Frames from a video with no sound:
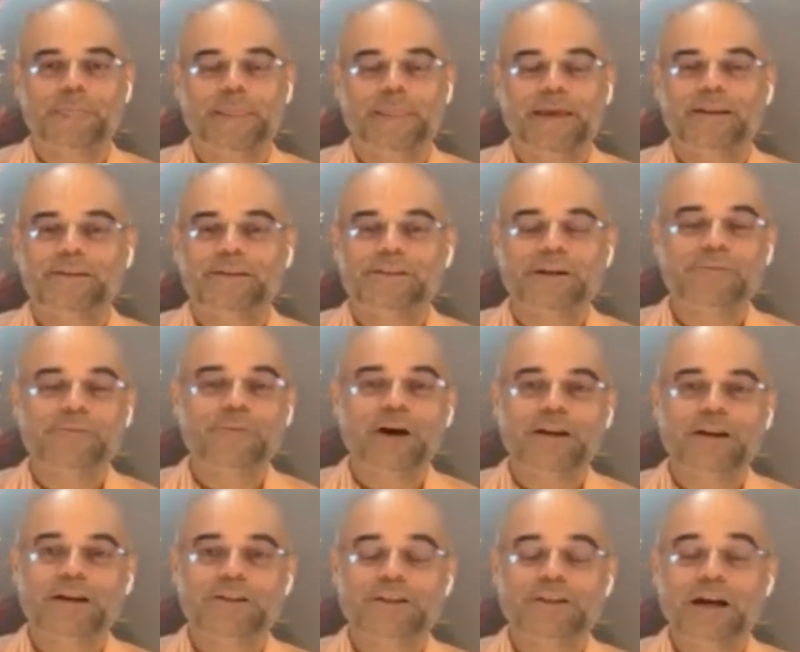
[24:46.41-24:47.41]
and he said,
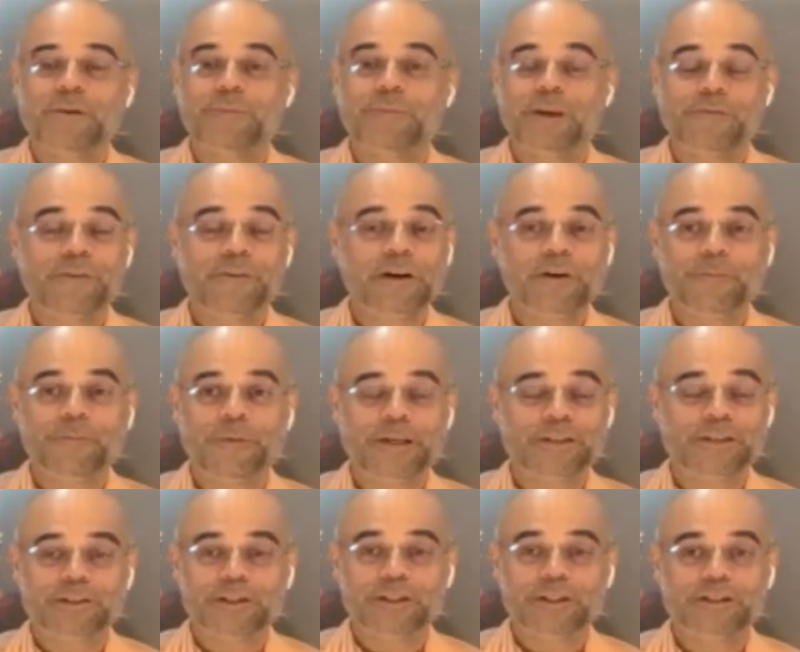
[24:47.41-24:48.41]
"Maharaj, I'm giving up my
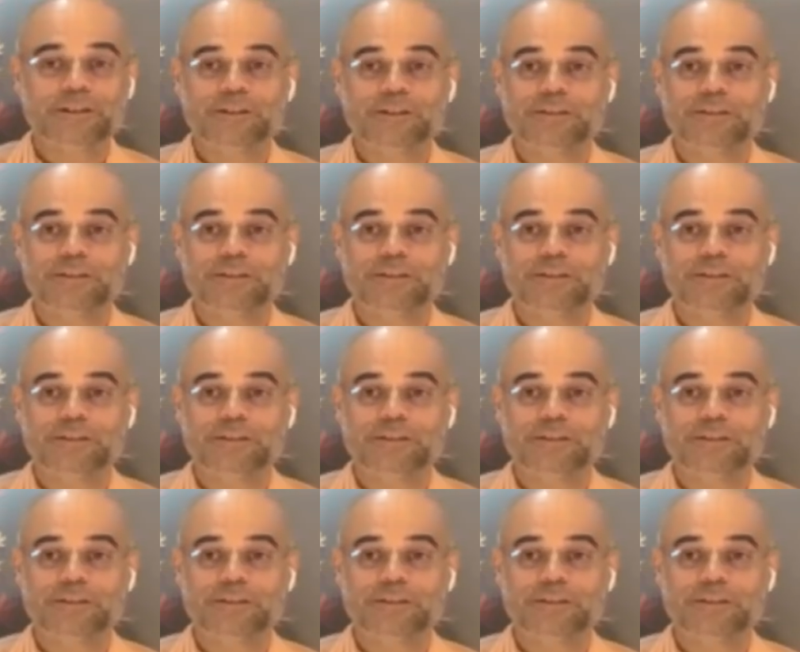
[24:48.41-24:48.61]
studies."